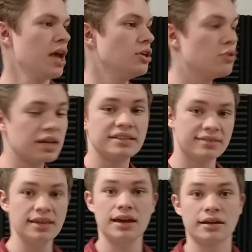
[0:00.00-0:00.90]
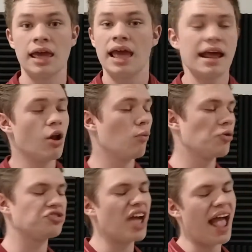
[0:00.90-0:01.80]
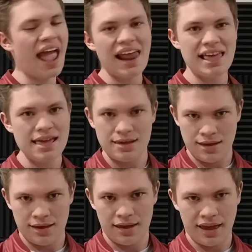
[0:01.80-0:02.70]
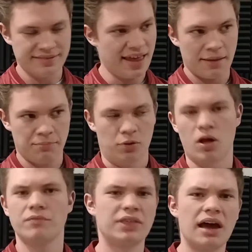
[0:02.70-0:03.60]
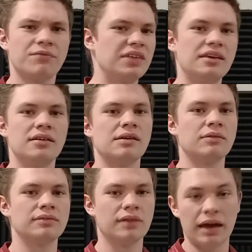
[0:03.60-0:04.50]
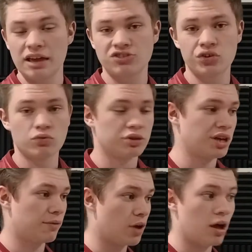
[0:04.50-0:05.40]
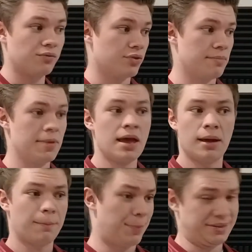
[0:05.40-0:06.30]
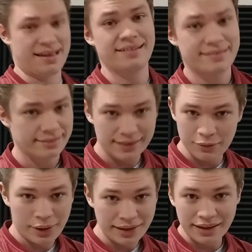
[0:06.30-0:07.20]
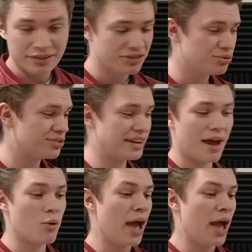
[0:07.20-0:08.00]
You can see it in almost any example of the issues which have gone from potentially winning issues to now